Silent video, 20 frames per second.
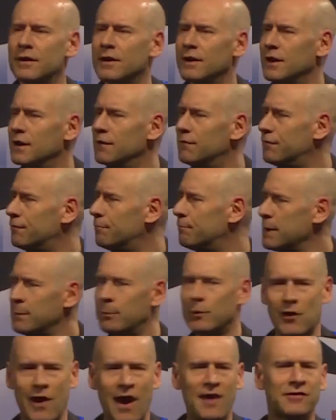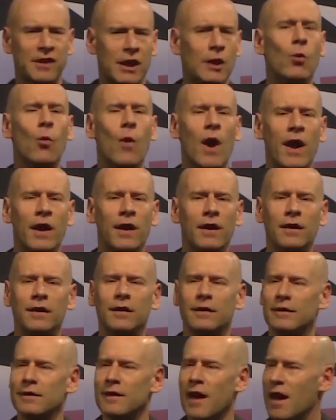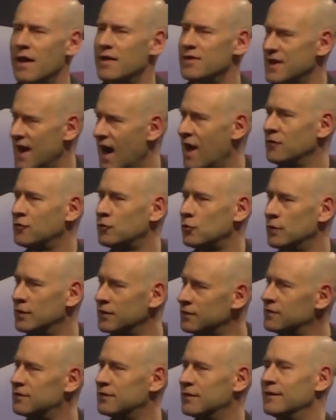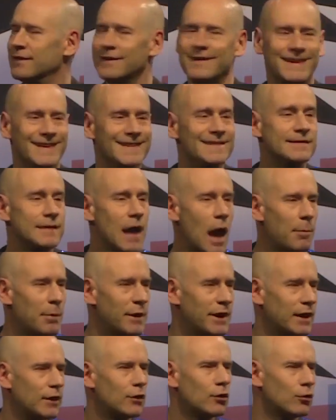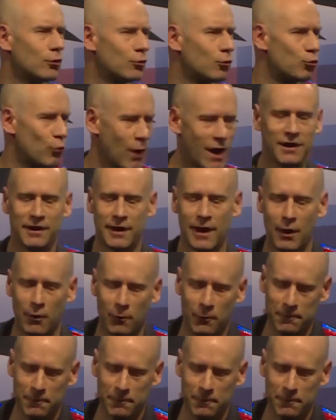if people are asking when, the answer is it's happening right now.